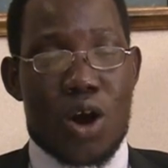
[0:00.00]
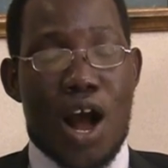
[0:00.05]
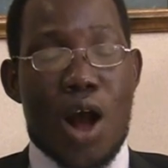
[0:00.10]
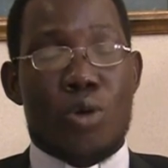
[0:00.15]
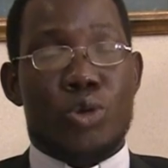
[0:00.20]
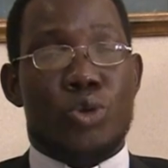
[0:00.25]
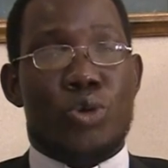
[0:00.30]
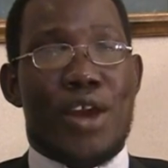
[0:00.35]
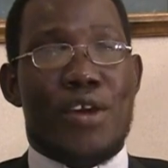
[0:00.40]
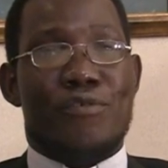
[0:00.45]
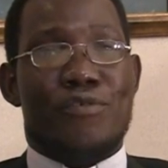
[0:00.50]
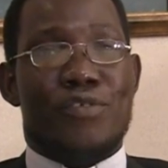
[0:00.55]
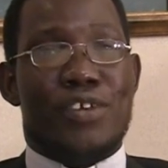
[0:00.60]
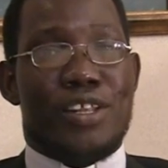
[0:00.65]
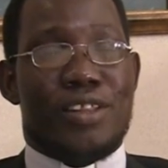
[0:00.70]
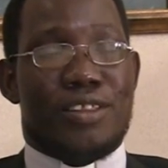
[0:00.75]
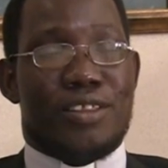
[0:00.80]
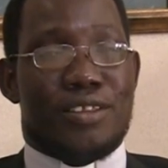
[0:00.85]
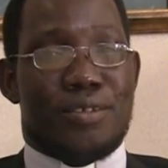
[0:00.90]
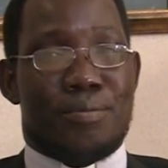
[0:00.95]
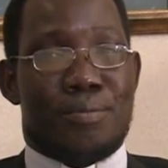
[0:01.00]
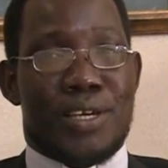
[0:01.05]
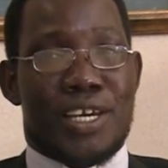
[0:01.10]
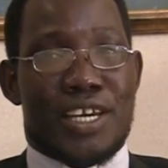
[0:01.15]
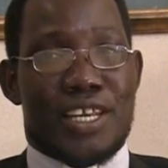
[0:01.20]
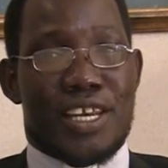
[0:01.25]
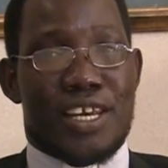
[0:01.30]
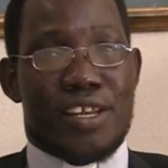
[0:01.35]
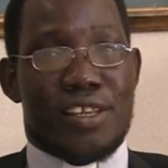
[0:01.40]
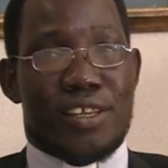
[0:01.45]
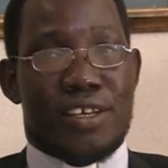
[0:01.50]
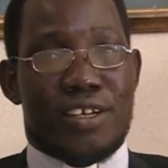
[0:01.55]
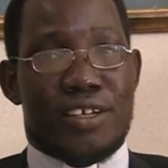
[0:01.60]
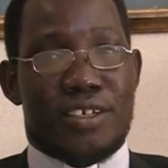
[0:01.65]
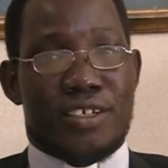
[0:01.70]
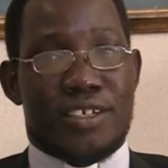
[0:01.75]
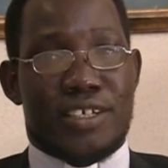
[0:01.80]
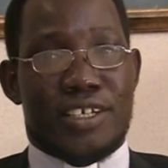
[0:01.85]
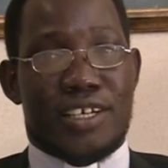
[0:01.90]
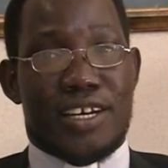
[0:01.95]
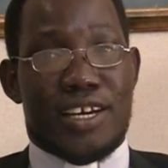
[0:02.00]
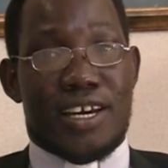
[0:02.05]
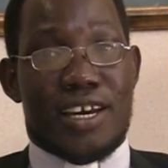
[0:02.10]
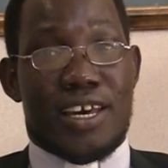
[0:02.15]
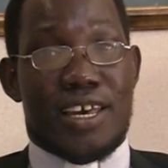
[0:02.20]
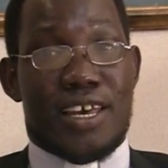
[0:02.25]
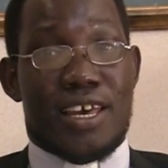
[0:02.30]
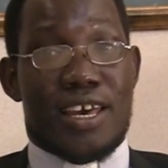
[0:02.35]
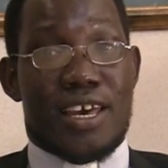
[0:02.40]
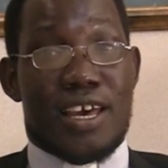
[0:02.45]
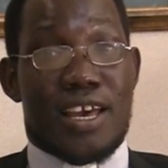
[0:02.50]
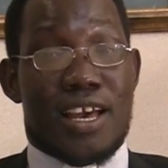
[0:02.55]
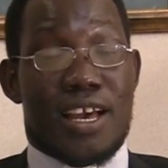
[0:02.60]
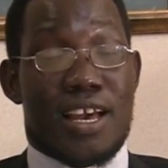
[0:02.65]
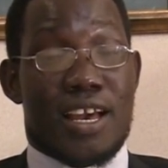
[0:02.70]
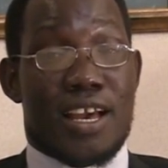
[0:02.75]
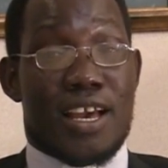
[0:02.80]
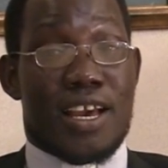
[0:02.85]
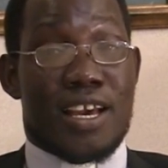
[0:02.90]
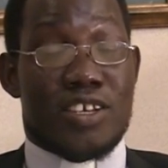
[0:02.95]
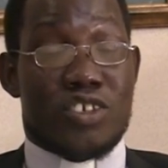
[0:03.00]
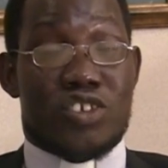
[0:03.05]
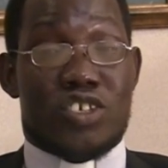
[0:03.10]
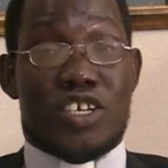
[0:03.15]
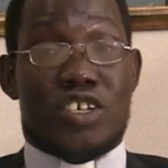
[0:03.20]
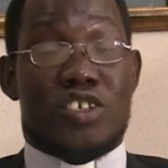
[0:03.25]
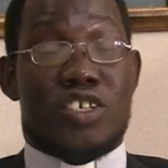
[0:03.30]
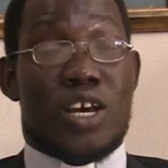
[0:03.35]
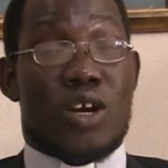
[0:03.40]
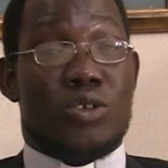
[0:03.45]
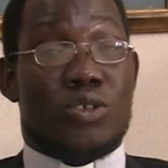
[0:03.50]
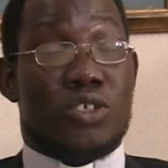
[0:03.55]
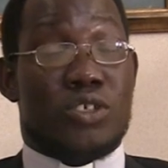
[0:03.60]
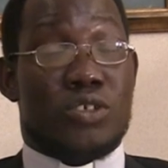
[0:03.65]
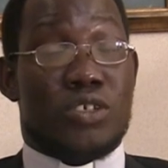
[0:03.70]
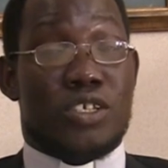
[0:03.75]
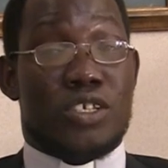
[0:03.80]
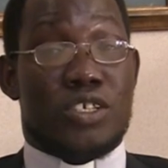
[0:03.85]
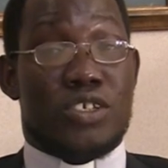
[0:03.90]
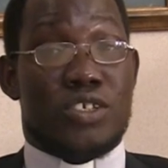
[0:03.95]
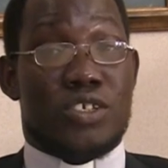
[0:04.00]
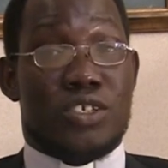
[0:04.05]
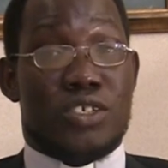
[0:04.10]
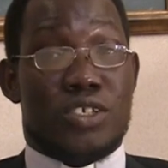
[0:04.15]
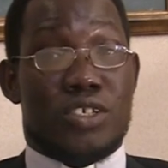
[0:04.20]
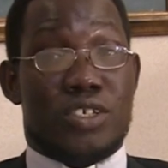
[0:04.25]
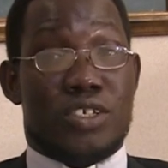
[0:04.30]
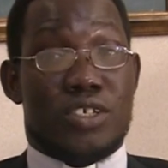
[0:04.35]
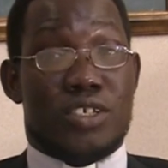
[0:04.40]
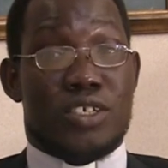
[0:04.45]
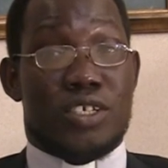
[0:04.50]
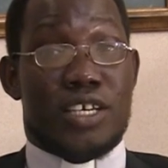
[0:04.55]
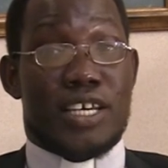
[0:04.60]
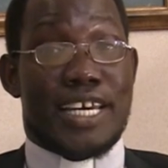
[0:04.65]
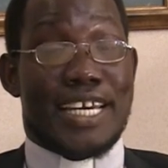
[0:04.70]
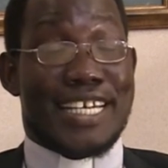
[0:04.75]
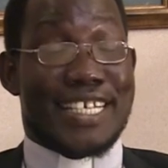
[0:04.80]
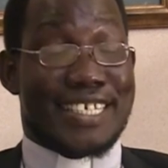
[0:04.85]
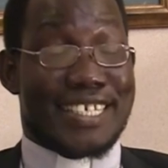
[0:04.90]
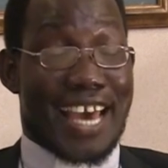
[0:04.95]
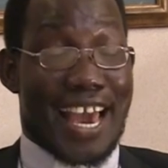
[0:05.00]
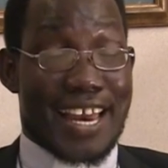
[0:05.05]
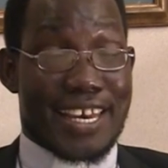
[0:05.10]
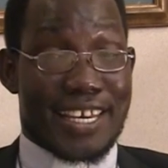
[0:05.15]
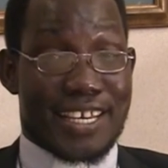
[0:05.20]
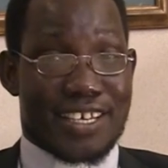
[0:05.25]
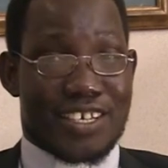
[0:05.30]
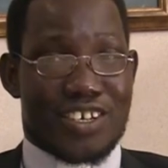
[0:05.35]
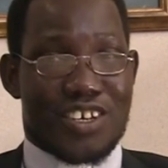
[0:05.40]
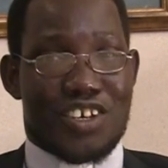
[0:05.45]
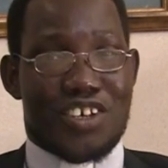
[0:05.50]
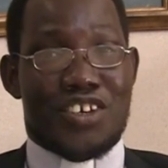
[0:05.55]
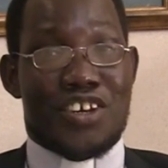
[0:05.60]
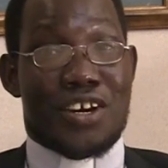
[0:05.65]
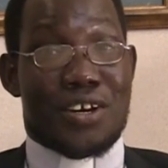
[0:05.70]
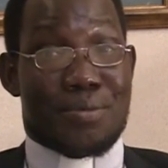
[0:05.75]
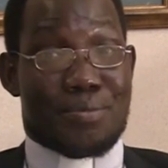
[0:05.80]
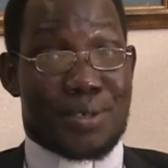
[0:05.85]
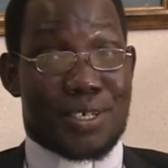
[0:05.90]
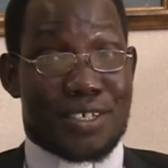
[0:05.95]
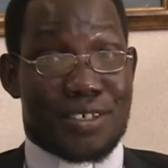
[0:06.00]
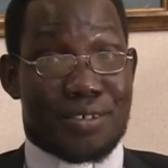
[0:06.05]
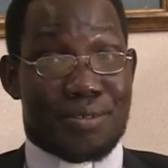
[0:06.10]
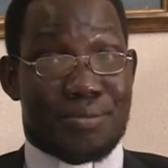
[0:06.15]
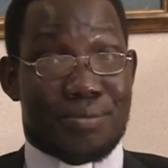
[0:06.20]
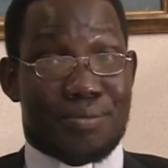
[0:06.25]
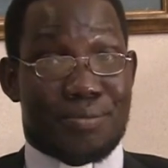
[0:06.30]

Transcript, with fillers: How do I feel being in Italy? As a South Sudanese Italian young man,